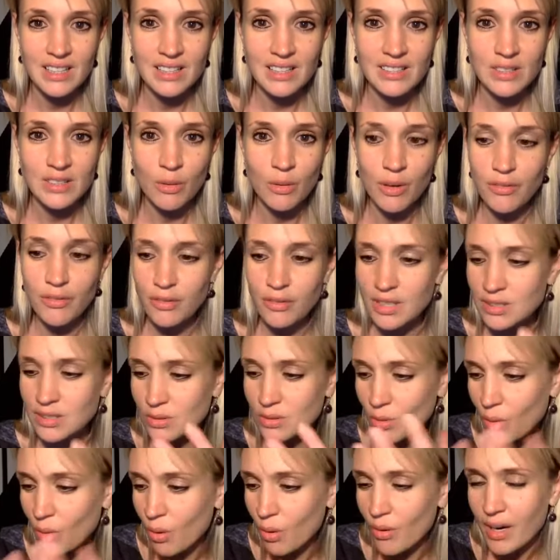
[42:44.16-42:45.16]
So if we
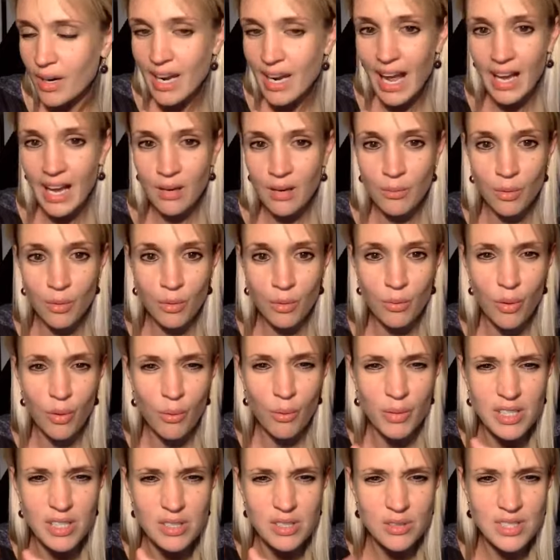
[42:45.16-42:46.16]
saw an animal,
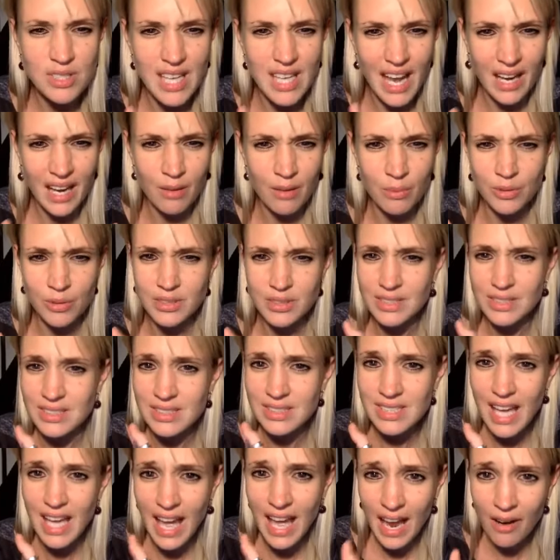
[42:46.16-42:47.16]
what we do to animals is
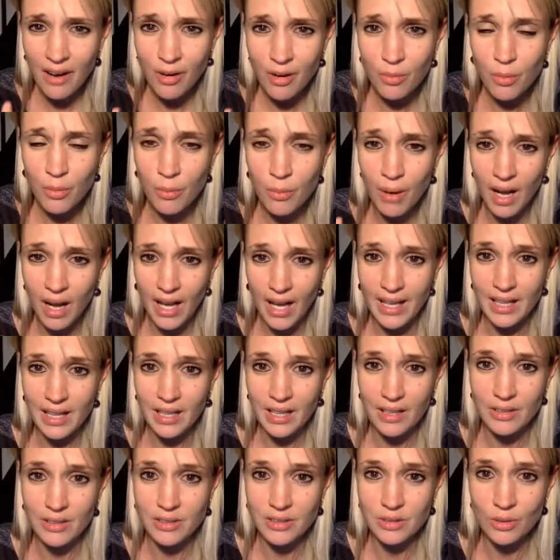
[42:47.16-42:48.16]
terrible behind
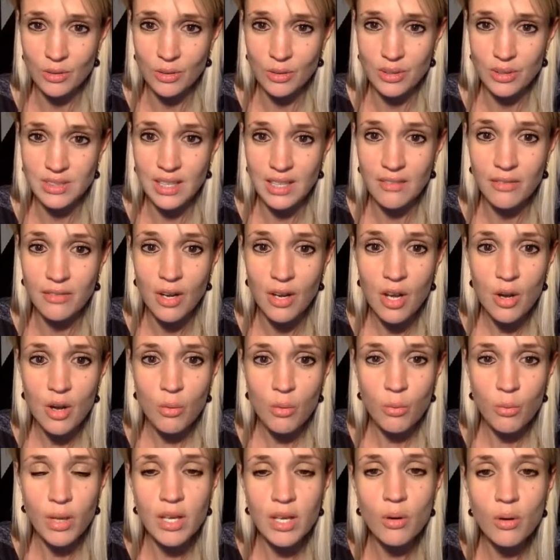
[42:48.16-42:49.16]
closed doors. If
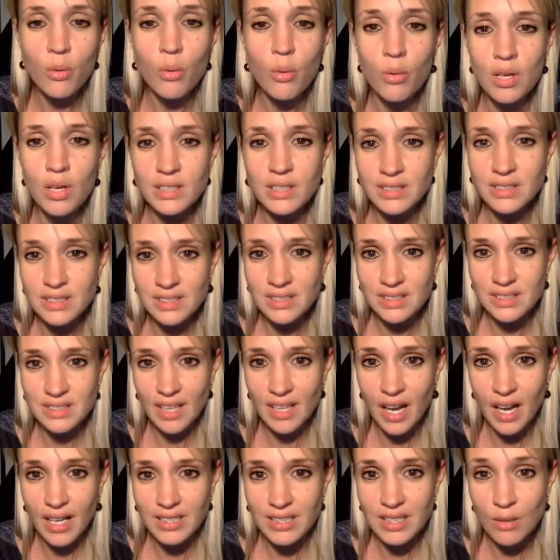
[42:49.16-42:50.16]
we all as a
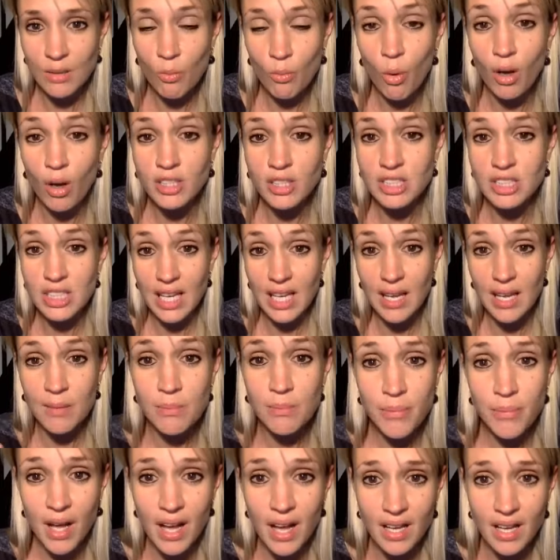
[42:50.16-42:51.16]
society watched it
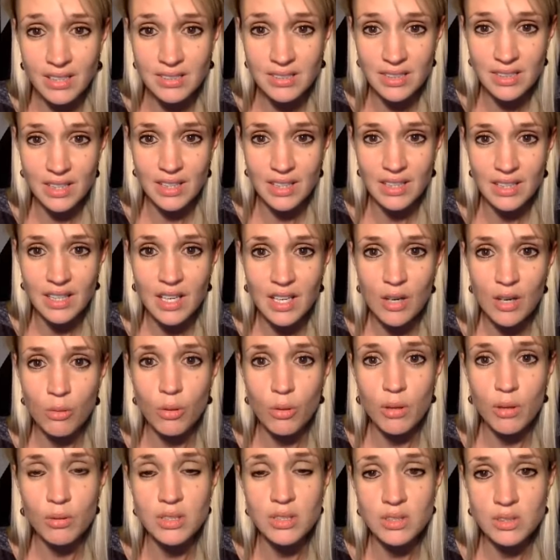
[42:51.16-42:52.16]
in person,
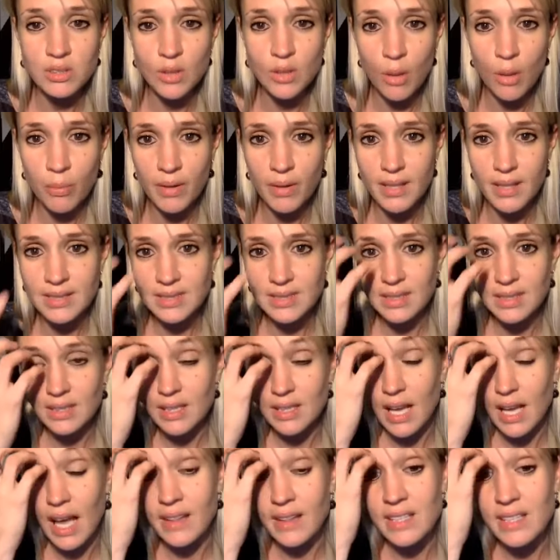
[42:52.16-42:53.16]
we would stop it.
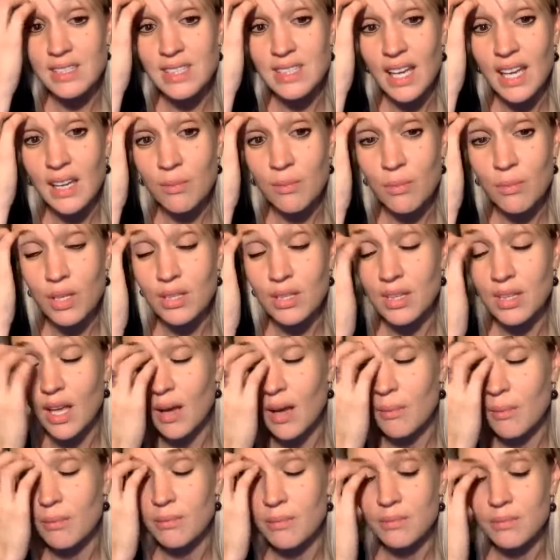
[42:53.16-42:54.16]
And the same with
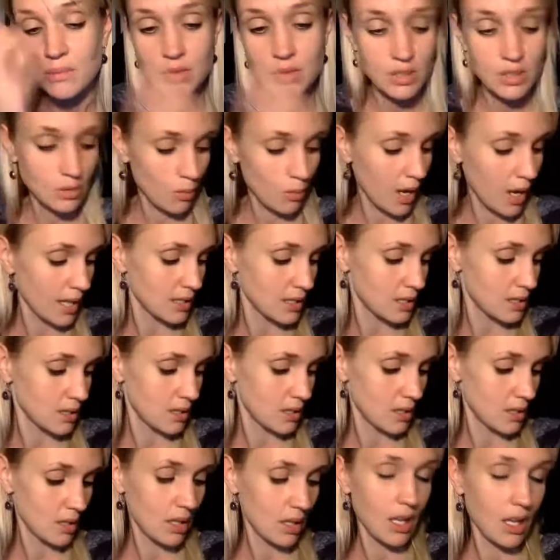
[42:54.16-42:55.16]
sweat
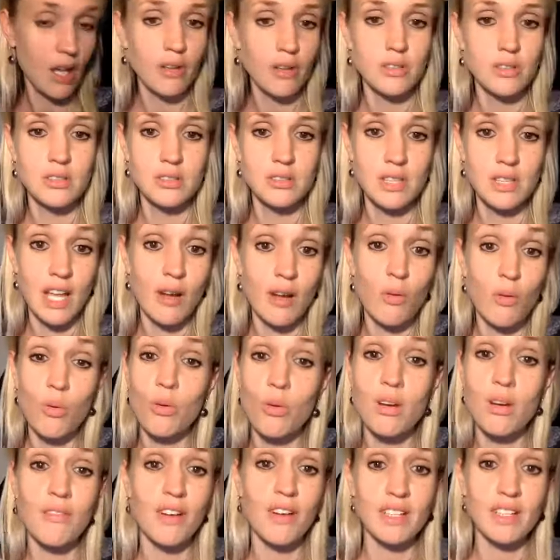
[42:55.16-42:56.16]
clothes. Like
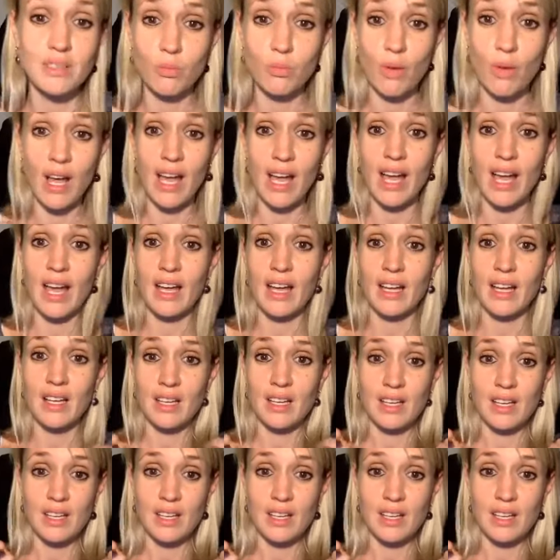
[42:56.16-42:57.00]
all of us wear